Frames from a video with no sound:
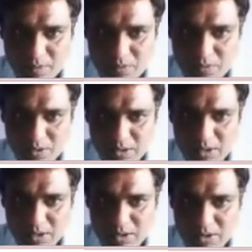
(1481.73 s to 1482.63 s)
Okay,
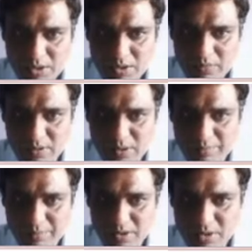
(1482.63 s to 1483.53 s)
here 1
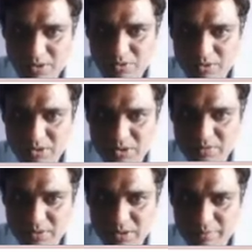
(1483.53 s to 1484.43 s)
ampere, now this is
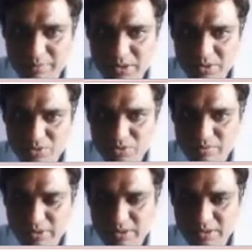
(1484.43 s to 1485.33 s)
1 ampere. So
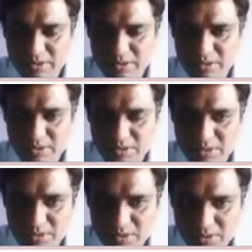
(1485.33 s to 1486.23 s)
but
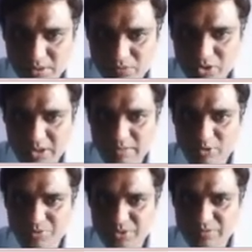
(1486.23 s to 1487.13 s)
what I am
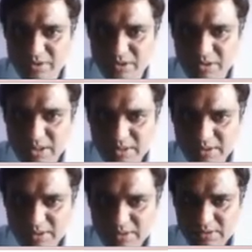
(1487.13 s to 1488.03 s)
observing here, that
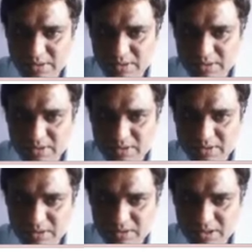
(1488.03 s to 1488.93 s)
the resistance
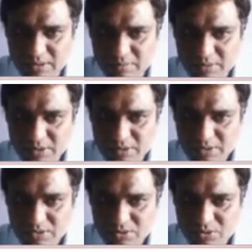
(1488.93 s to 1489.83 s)
are same,
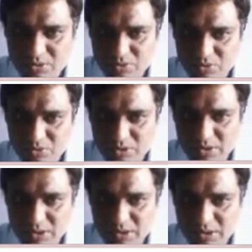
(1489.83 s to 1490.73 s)
so the
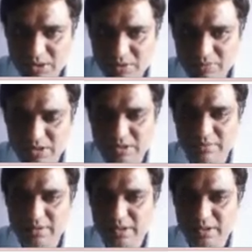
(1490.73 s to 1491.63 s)
current will
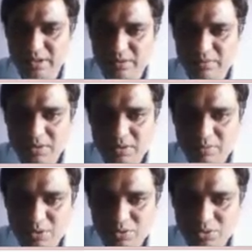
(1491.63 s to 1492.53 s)
divide in equal
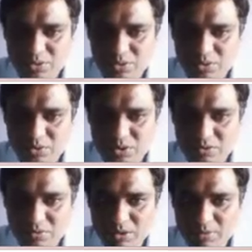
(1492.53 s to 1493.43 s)
amount. So this
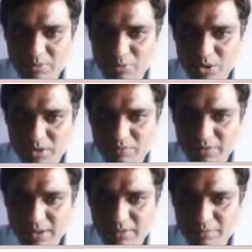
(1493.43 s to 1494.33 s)
will be
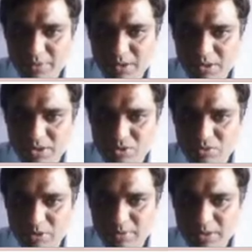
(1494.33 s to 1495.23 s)
0.5 ampere and this
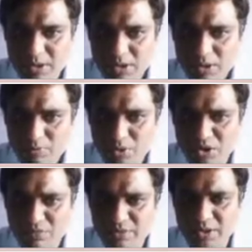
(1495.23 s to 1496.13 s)
will be
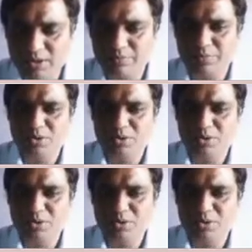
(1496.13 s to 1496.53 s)
0.5 ampere.